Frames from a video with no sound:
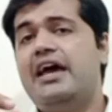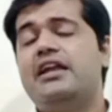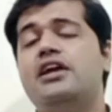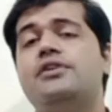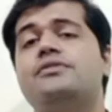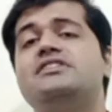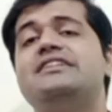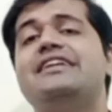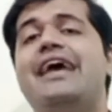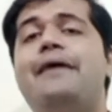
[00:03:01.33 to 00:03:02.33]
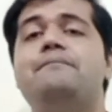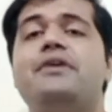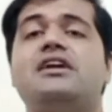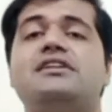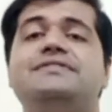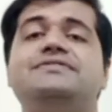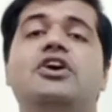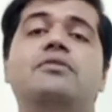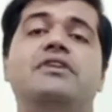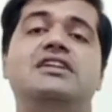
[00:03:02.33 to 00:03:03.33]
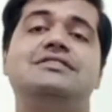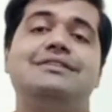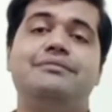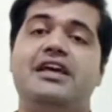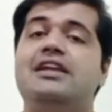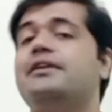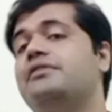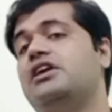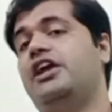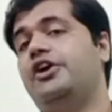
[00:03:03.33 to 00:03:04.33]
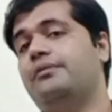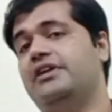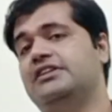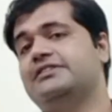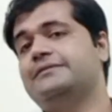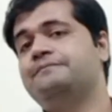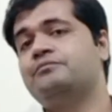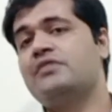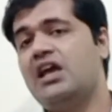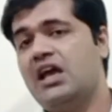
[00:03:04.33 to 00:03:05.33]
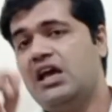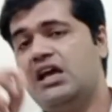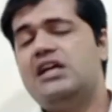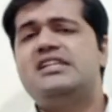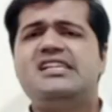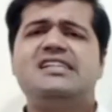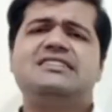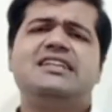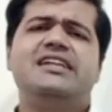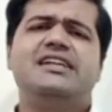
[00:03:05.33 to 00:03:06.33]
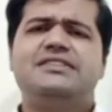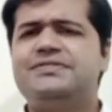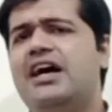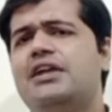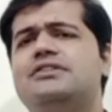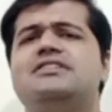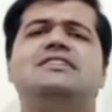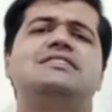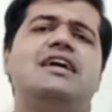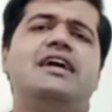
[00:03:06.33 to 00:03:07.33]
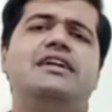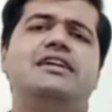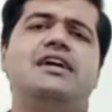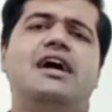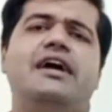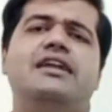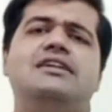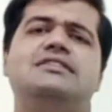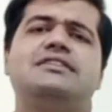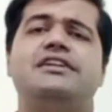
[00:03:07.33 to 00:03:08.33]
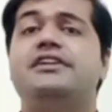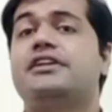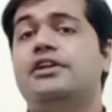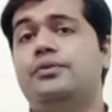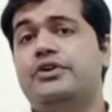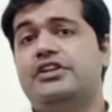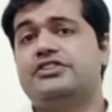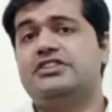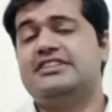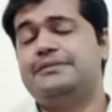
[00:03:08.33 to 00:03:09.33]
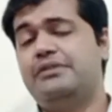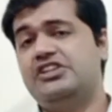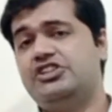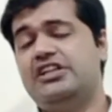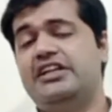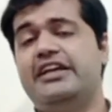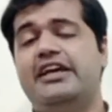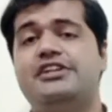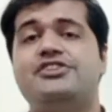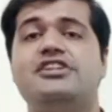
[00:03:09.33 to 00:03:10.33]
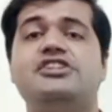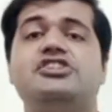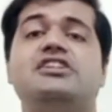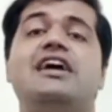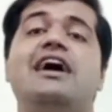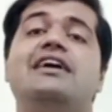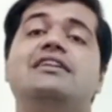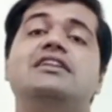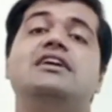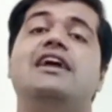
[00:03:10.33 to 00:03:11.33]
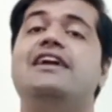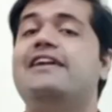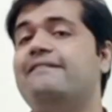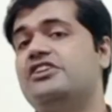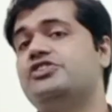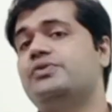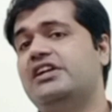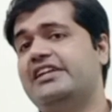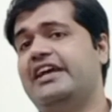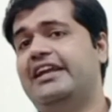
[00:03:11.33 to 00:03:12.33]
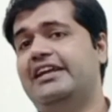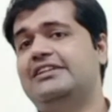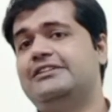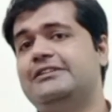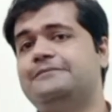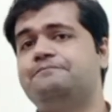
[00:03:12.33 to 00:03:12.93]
and it was the impact of formalism and liberal humanism. T.S. Eliot follows this idea in his critical works, especially in Tradition and the Individual Talent.